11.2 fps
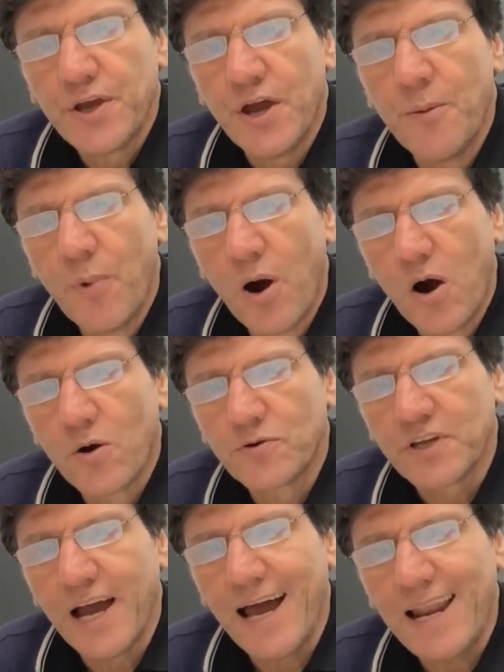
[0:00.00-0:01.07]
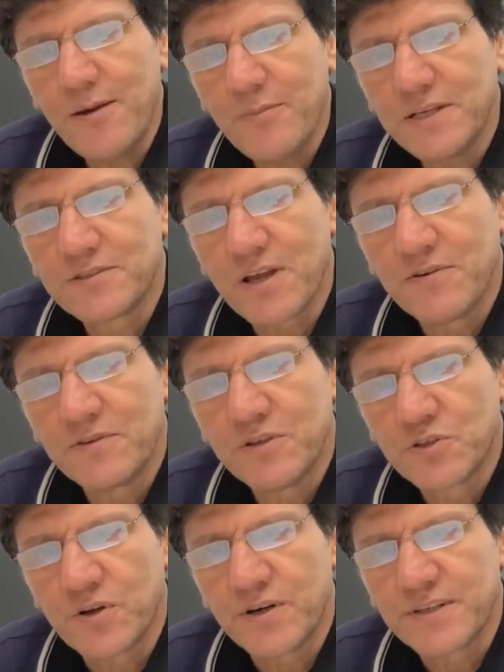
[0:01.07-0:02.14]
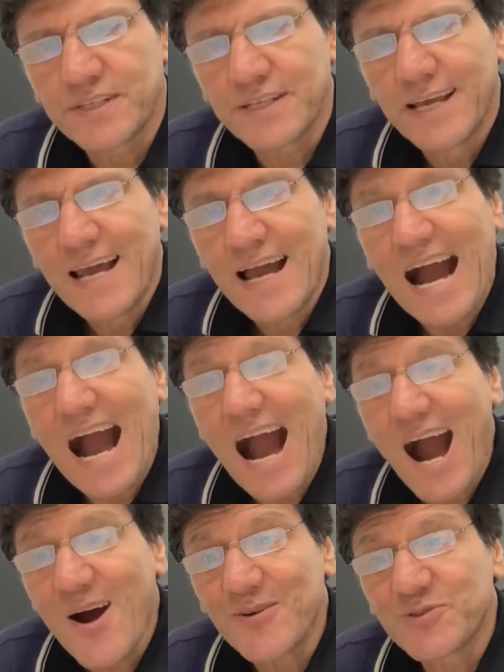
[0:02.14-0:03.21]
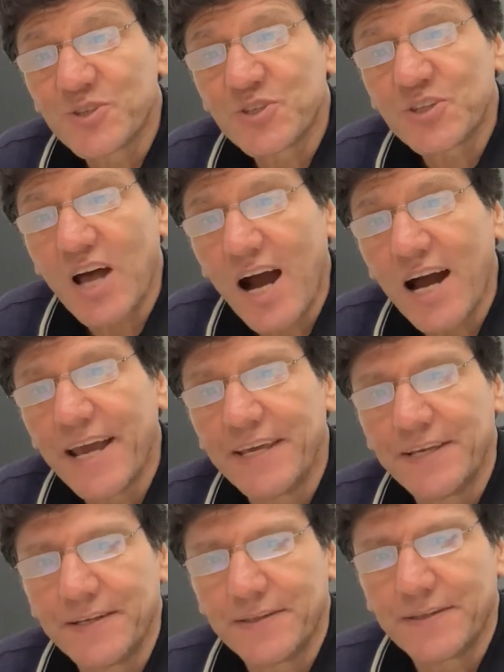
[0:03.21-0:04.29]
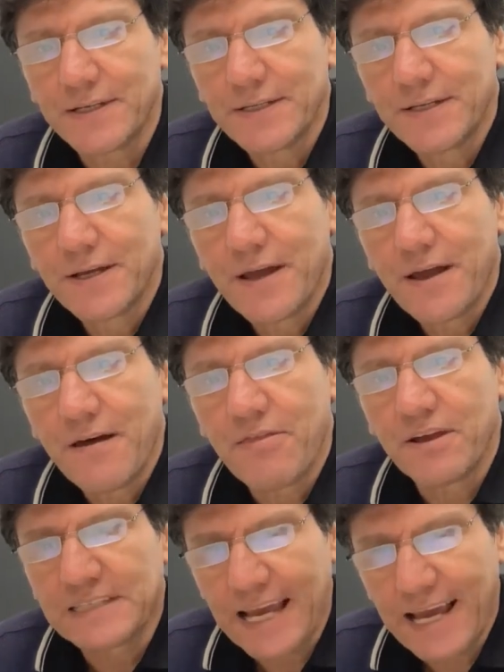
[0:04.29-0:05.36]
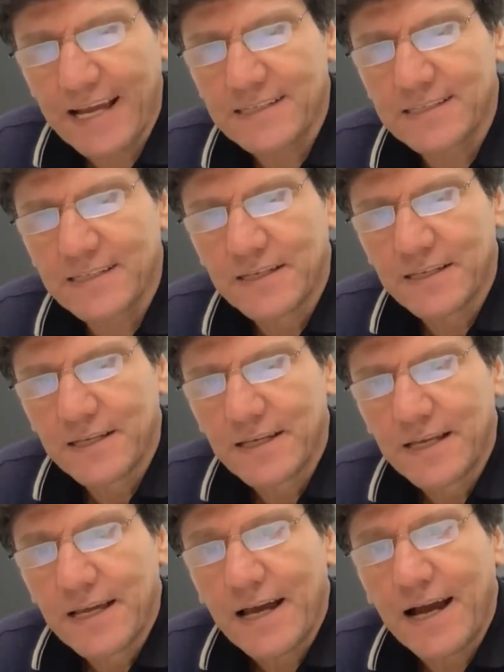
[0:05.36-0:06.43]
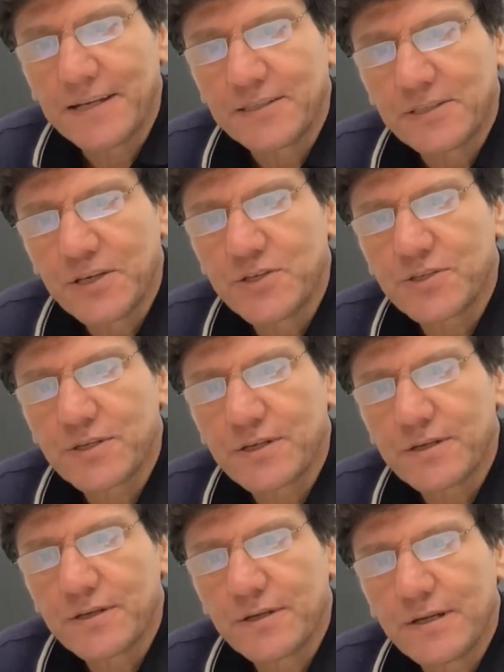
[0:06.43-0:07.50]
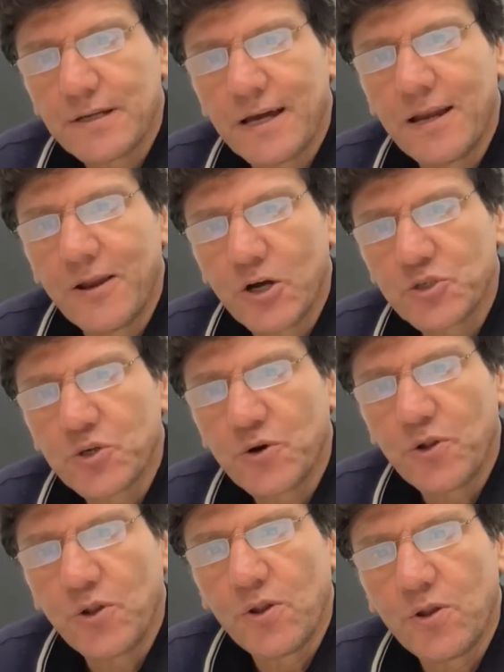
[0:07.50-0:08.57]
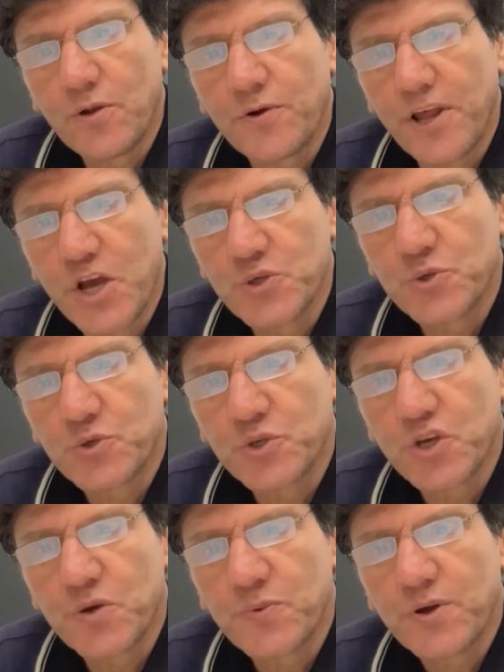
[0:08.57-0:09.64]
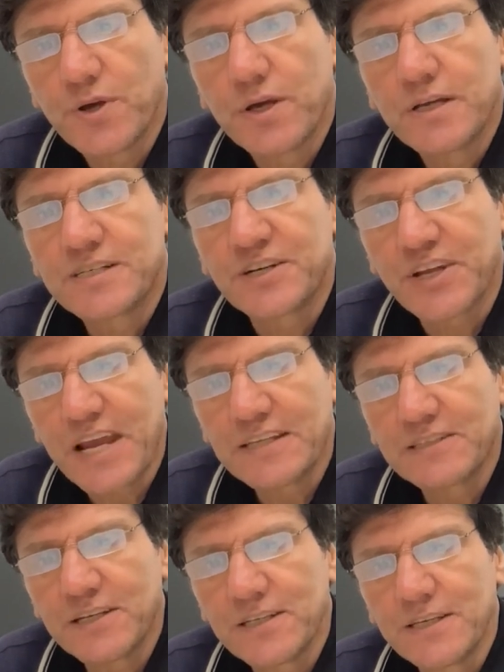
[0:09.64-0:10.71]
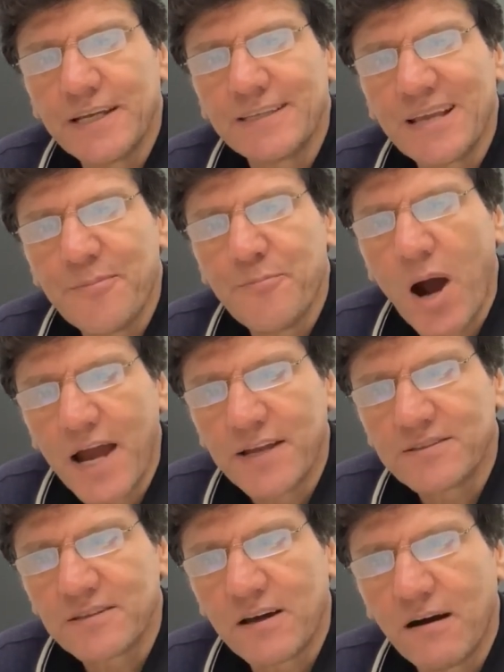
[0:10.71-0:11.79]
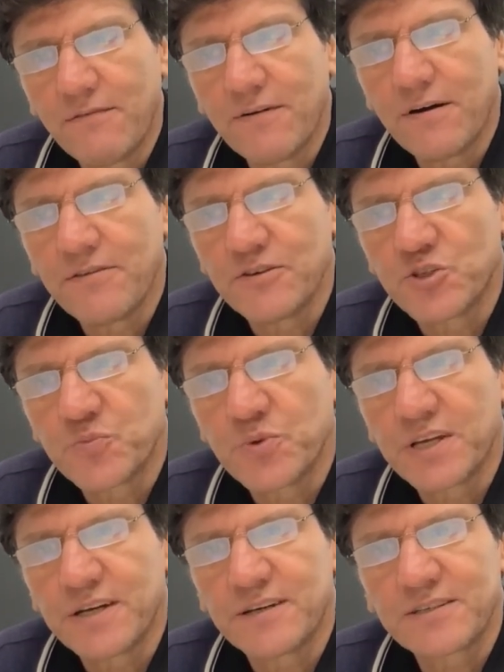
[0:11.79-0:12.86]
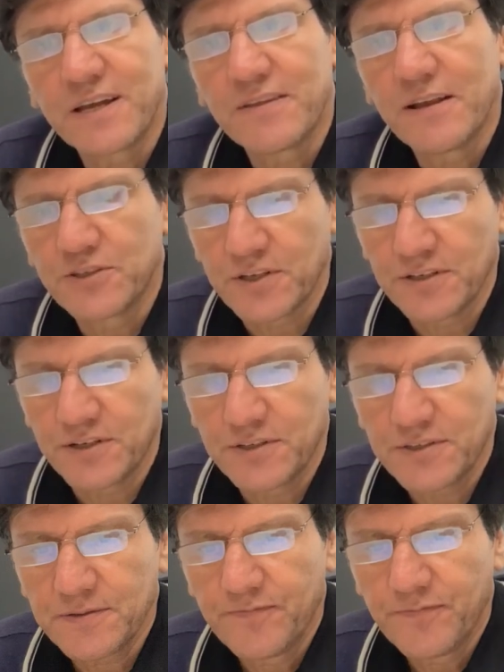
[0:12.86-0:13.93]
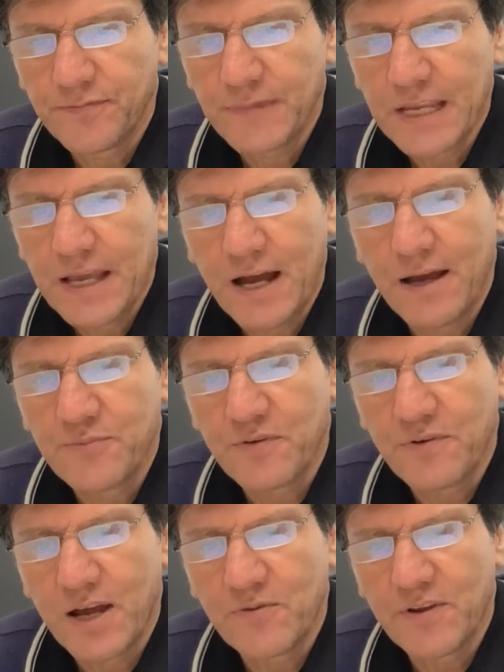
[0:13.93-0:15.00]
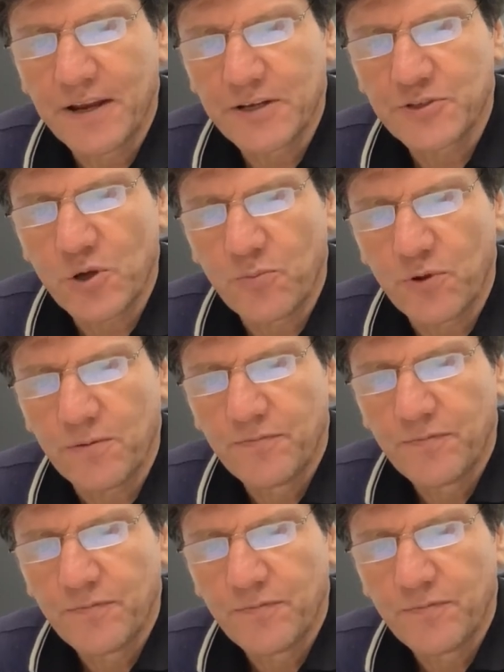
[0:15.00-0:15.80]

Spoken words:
among the elements of a discourse outside the text, and it is a logical relationship created in the minds of the speakers and the listeners. I provided with an example.